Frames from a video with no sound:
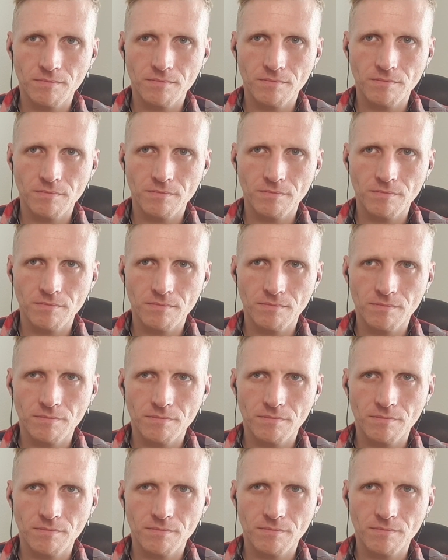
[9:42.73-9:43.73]

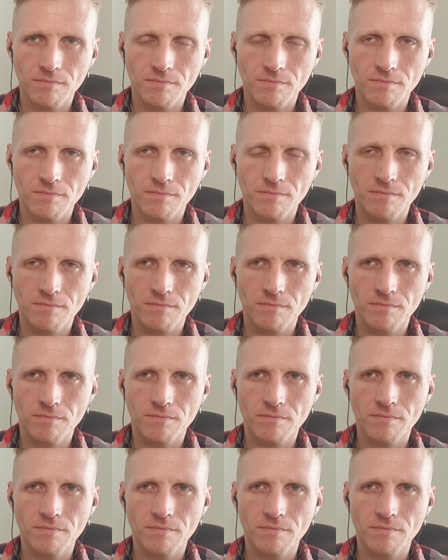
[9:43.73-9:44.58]
(silence)